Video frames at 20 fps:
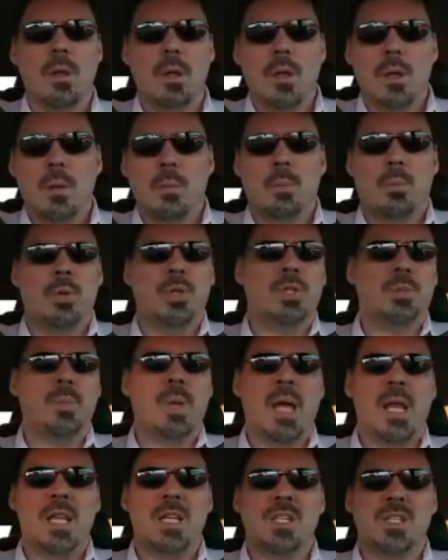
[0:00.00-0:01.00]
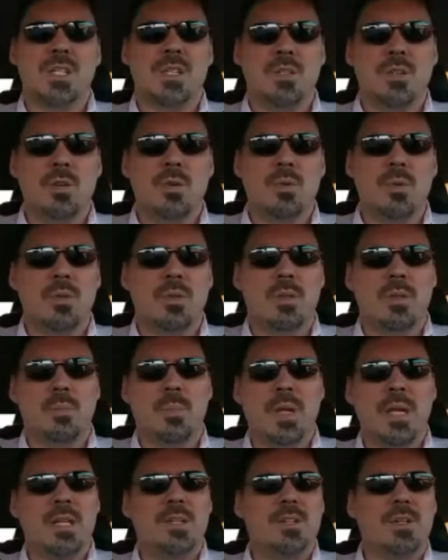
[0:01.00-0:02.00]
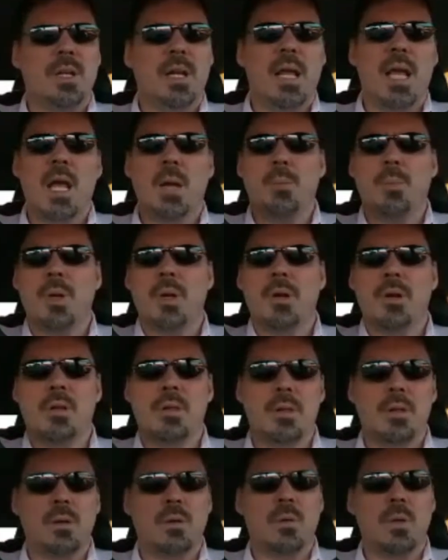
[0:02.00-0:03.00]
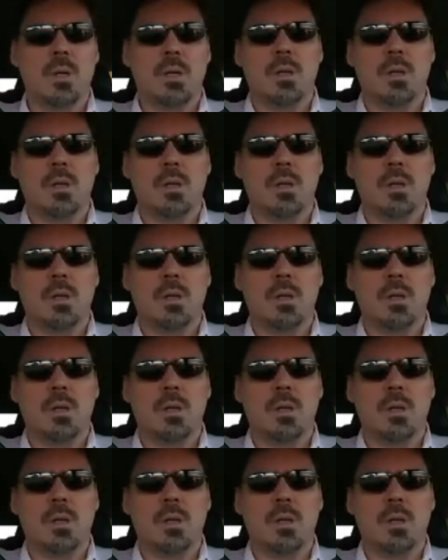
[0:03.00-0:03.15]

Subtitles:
Bush managed to do with the Patriot Act, bigger than what